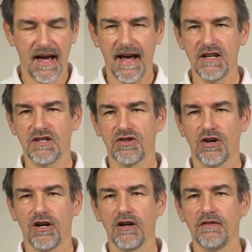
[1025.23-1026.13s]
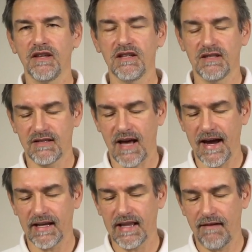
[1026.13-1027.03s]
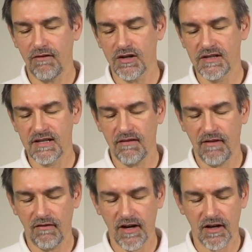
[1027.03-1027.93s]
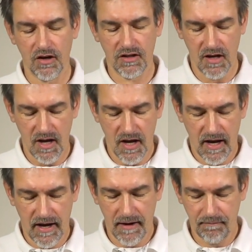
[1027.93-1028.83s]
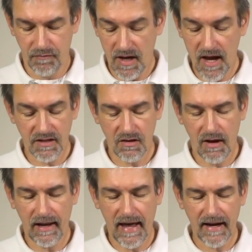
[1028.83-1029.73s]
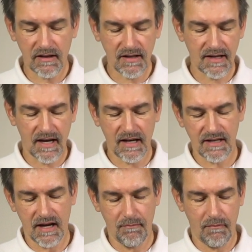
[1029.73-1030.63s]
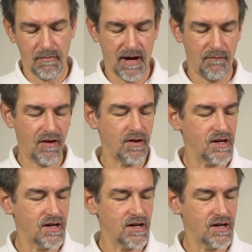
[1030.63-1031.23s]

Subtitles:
and turn these side levers here very good. Yeah, so I like this, and I'm very